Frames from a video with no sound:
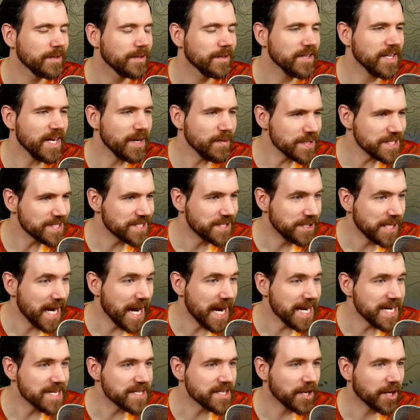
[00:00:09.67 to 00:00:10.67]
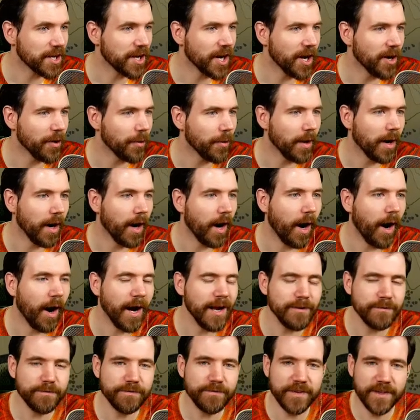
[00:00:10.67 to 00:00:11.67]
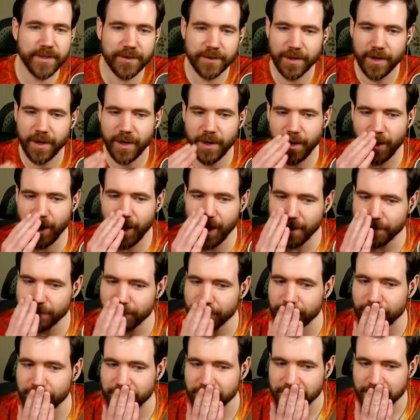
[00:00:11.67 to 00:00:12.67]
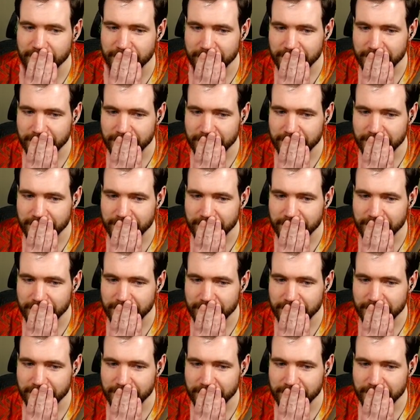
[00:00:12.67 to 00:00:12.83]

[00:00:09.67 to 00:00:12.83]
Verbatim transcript: That was days ago. I feel awful. I,